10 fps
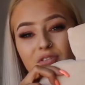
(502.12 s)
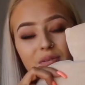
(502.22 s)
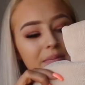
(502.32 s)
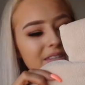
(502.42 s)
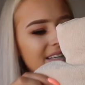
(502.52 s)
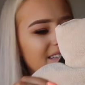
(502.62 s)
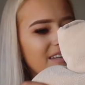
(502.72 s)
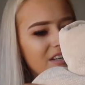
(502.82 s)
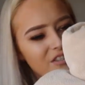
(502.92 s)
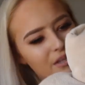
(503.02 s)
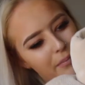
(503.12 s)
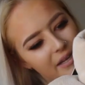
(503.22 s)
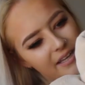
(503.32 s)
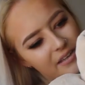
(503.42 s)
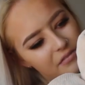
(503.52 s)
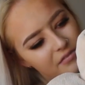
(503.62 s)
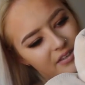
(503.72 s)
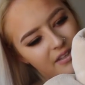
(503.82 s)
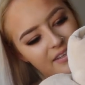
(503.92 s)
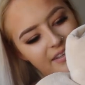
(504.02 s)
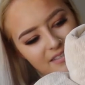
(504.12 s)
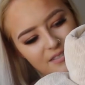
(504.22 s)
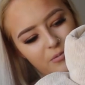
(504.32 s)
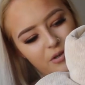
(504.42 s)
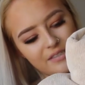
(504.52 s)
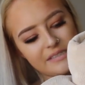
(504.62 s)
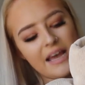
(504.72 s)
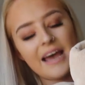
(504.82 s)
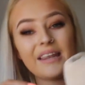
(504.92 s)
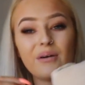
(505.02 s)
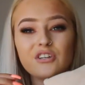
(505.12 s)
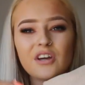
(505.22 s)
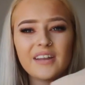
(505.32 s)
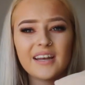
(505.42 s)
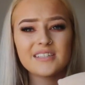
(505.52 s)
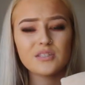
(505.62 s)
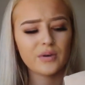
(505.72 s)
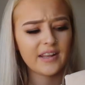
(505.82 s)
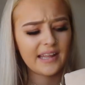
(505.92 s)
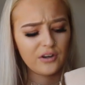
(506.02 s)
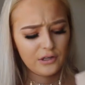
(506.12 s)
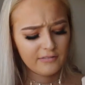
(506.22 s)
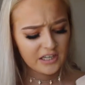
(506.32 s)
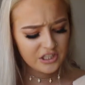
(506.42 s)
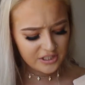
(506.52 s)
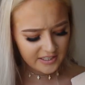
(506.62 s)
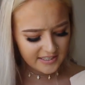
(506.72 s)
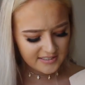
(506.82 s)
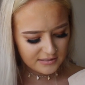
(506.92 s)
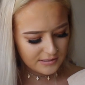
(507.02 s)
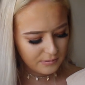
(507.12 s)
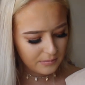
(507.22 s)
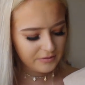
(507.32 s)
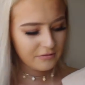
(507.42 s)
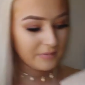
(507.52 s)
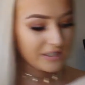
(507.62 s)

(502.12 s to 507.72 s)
was on the petite section, I believe. Yes, it was. Now, I don't think this is one of their new range jackets. This is probably from